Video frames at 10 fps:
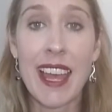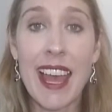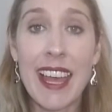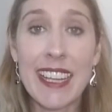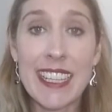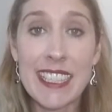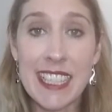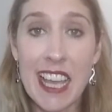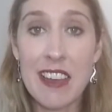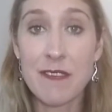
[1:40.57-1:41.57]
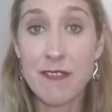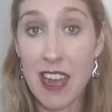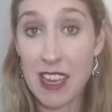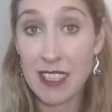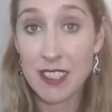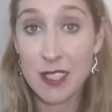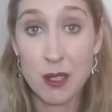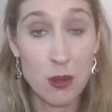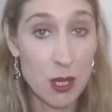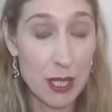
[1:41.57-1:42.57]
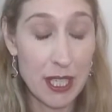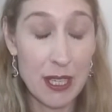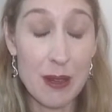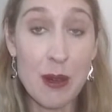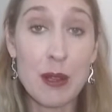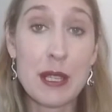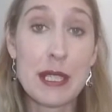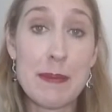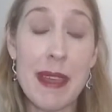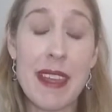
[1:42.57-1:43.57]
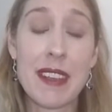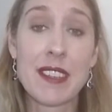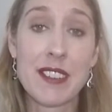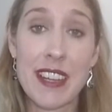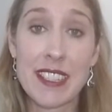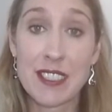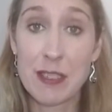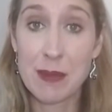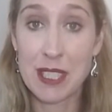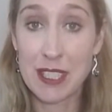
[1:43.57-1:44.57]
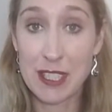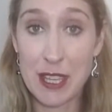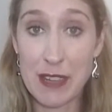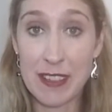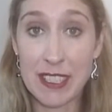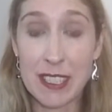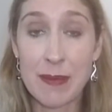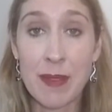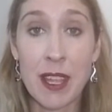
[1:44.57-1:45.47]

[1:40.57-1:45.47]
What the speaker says: and it's a fast quality on-demand transcription service.